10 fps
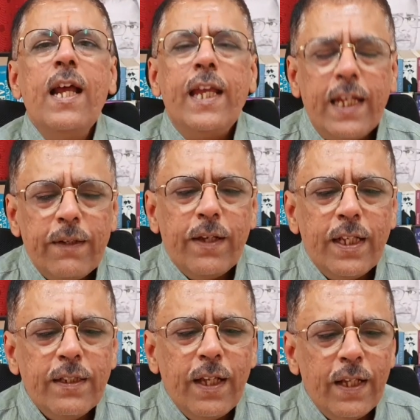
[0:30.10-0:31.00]

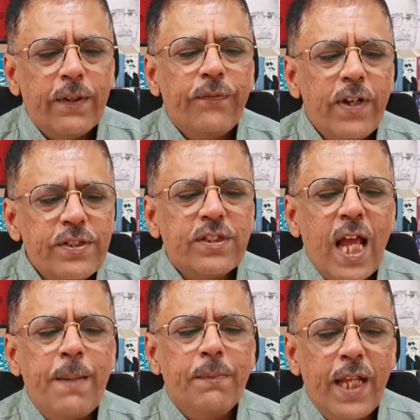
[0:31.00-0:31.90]
In the first
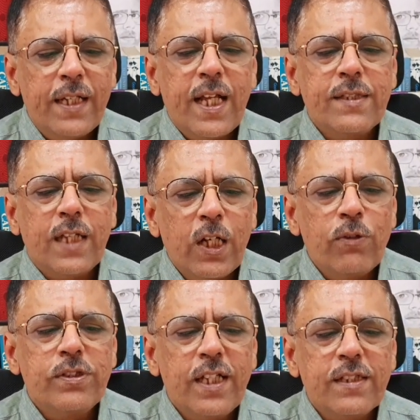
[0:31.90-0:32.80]
time, NATA has
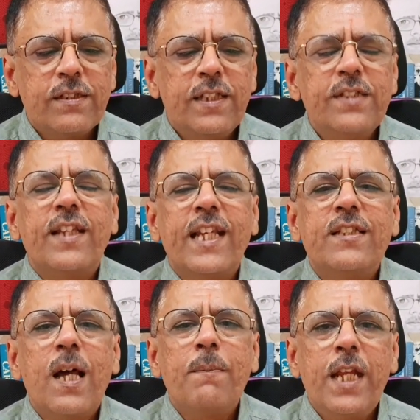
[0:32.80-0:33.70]
announced this, this
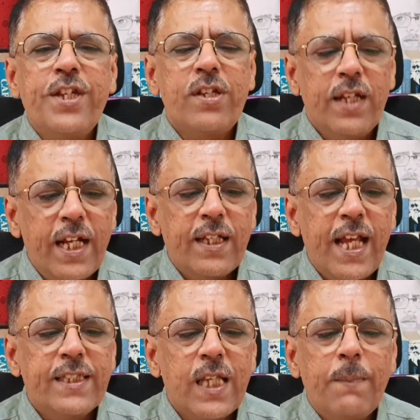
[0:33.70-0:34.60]
examination, NATA
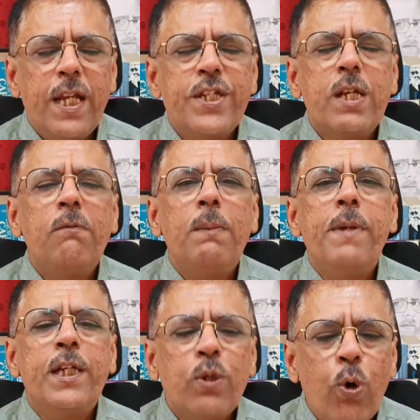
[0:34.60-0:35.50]
examination will
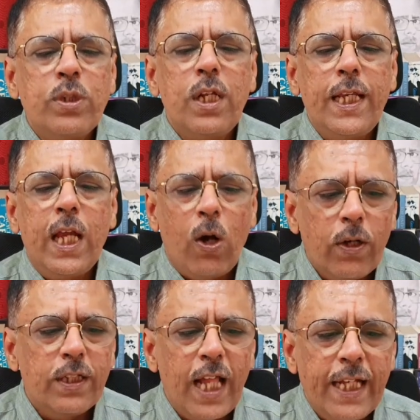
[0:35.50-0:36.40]
be totally
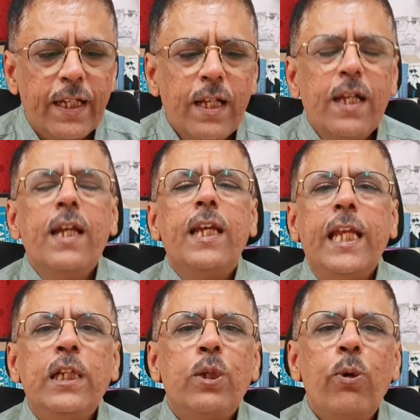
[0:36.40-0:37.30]
online,
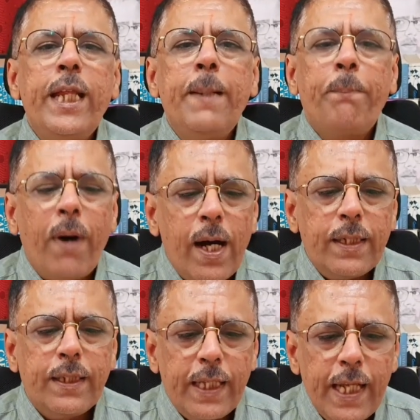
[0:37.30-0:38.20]
including
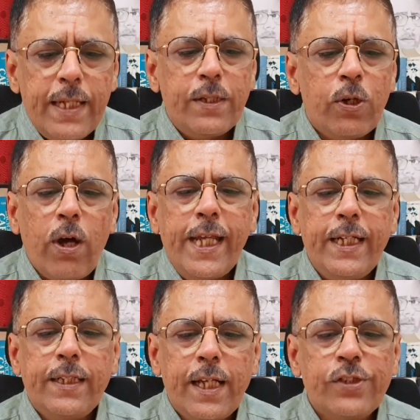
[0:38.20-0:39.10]
Part A
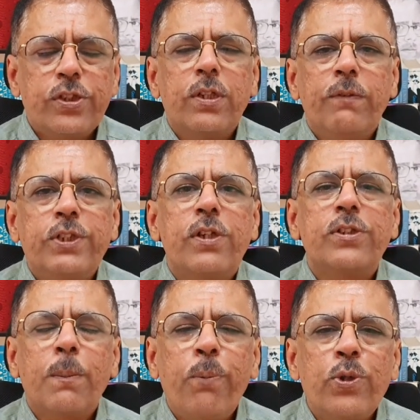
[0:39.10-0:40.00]
drawing test, which was
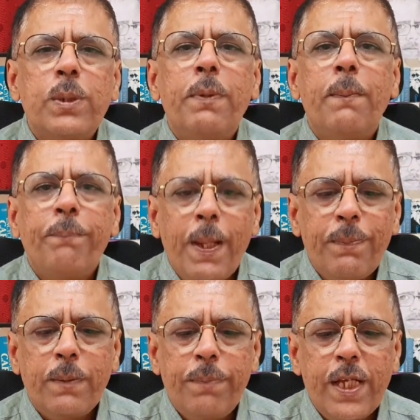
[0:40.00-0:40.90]
supposed to be a
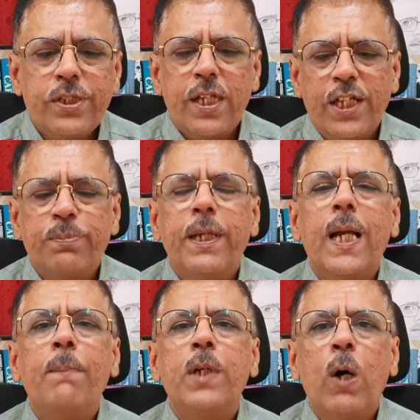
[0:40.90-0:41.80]
paper-based, has
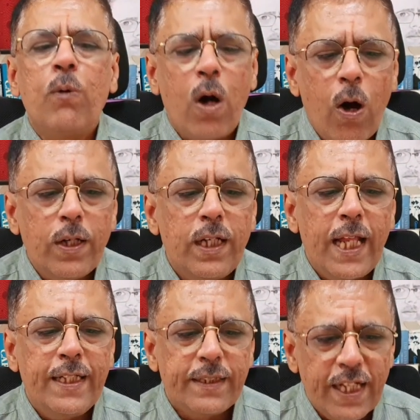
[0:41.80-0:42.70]
become now
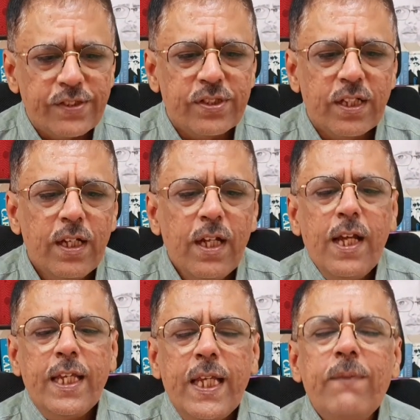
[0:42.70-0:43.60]
online test.
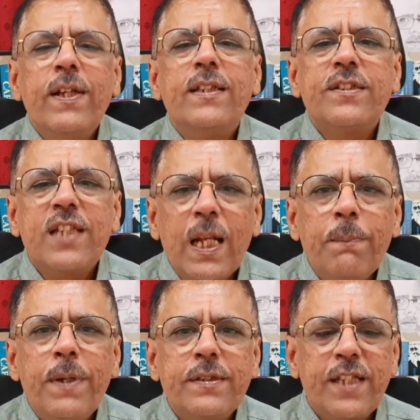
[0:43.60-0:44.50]
Even the
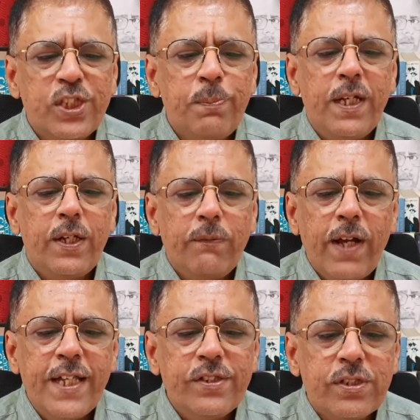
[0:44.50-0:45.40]
syllabus has been
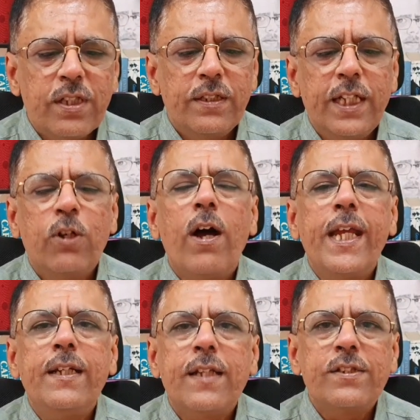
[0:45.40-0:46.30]
revised, the
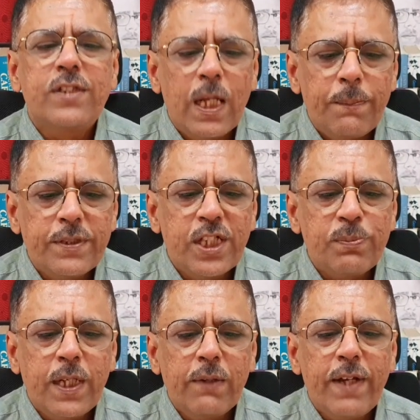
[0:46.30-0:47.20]
drawing test syllabus has
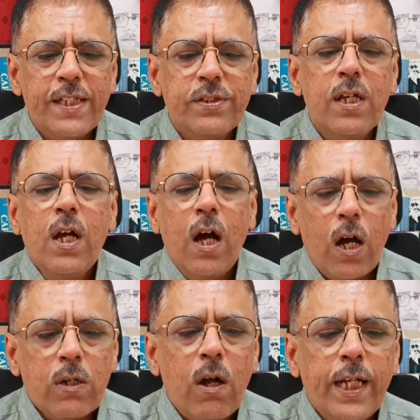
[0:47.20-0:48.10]
been revised
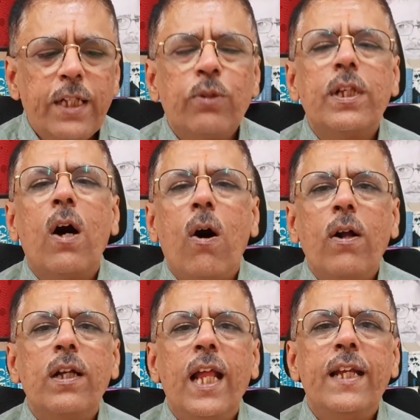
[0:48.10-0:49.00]
according to the
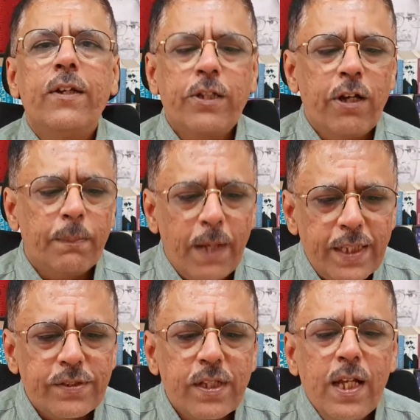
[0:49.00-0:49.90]
online
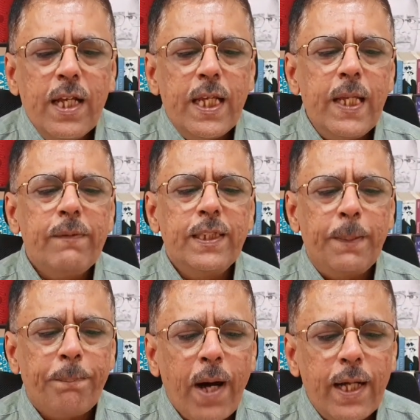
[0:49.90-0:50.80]
requirements. Even the
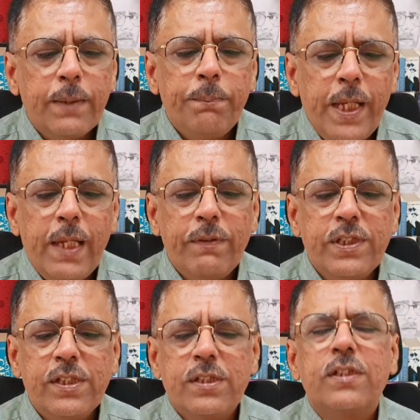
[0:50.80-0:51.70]
Part B,
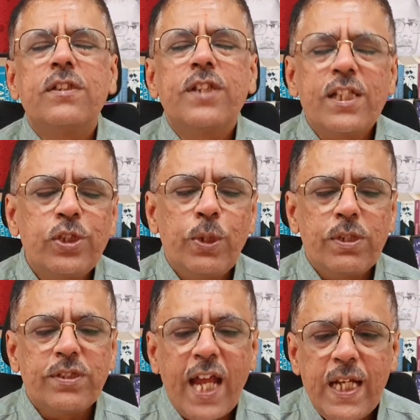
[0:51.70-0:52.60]
which is test your
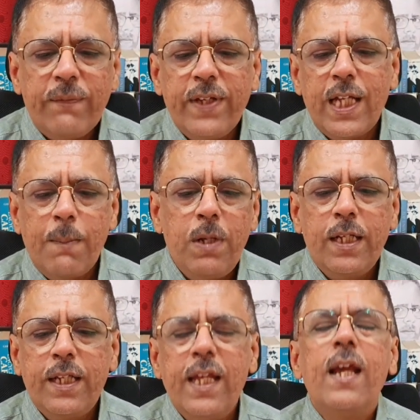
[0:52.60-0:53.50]
scientific
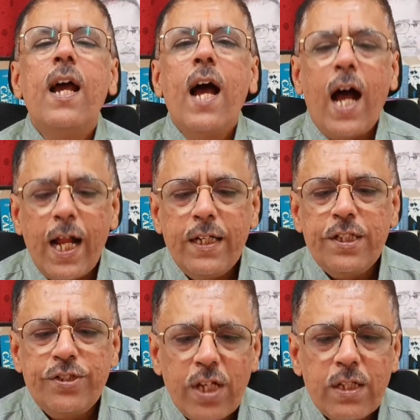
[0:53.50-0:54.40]
ability
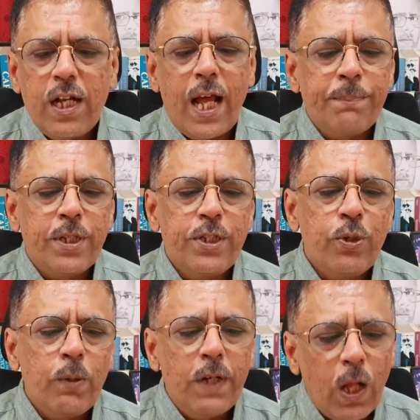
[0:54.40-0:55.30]
and general
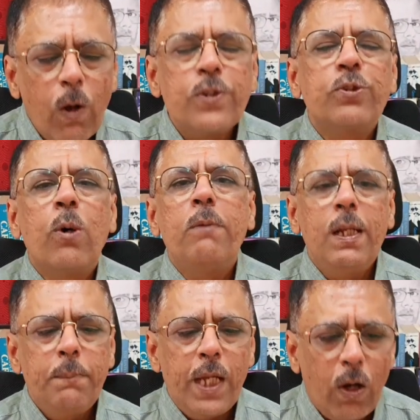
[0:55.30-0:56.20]
aptitude, will also will
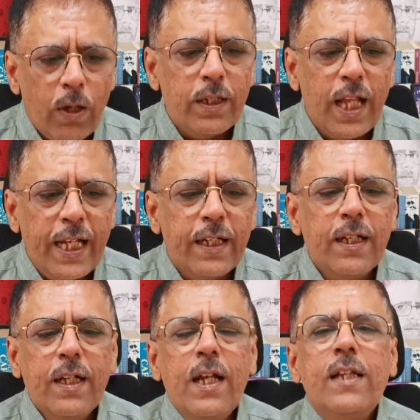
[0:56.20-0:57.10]
be online.
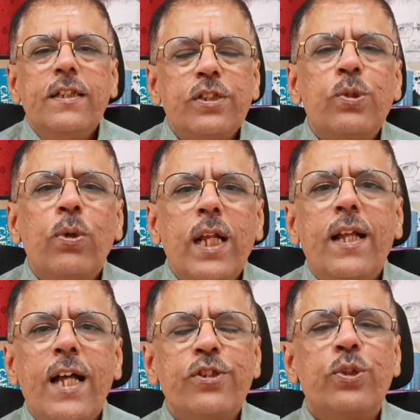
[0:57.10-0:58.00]
The student
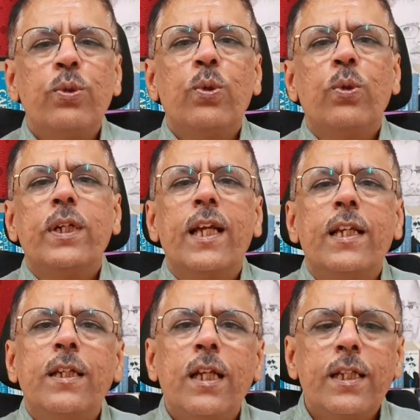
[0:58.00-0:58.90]
has to
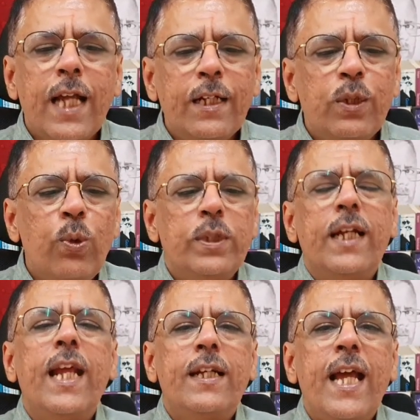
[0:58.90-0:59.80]
they can do the
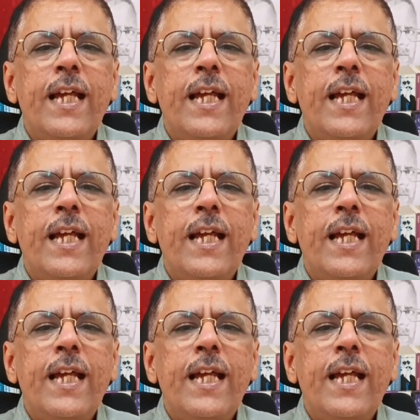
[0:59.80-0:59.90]
NATA